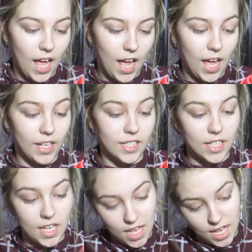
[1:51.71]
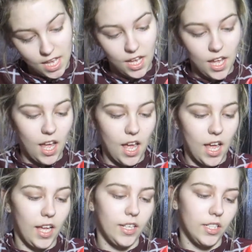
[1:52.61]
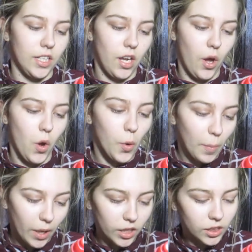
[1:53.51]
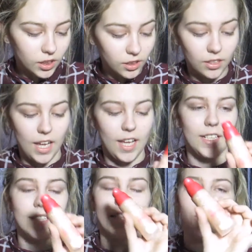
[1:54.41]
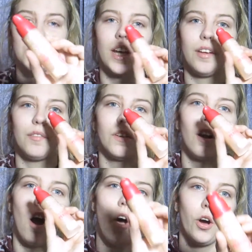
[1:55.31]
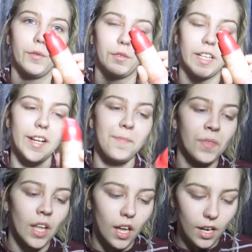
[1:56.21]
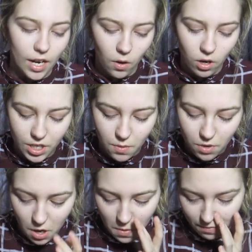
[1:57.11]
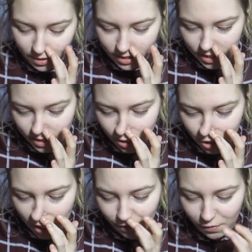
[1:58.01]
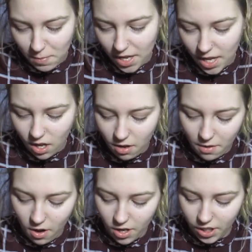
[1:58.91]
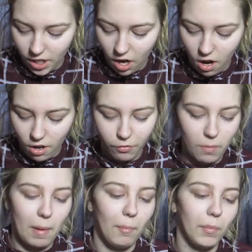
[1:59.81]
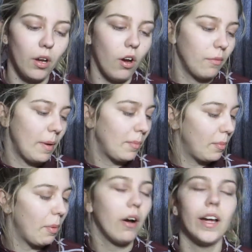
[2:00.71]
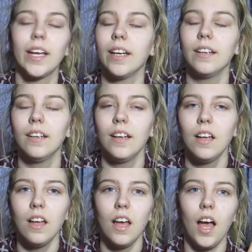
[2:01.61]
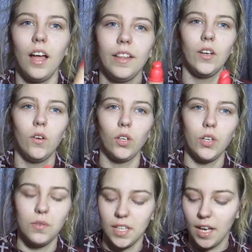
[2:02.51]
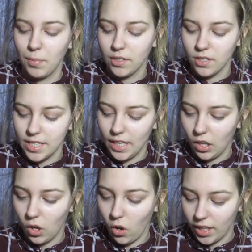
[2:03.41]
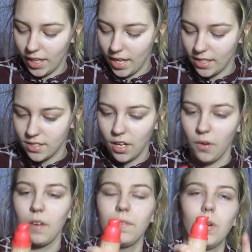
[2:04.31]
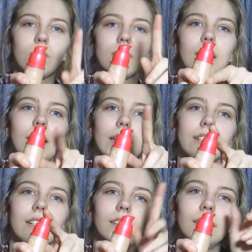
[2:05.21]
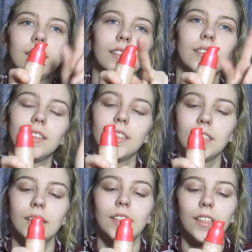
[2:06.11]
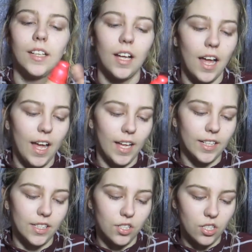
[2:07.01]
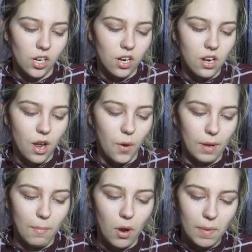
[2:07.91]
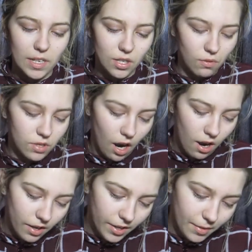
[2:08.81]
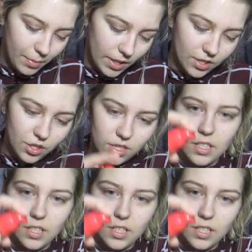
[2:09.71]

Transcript: and E and jojoba, and it's in the shade Ivory. Now I don't know if this is the shade for me, I can't remember. I remember buying it and not using it because I didn't like it, so I've lost the lid and I don't know, it might be too dark, but it's just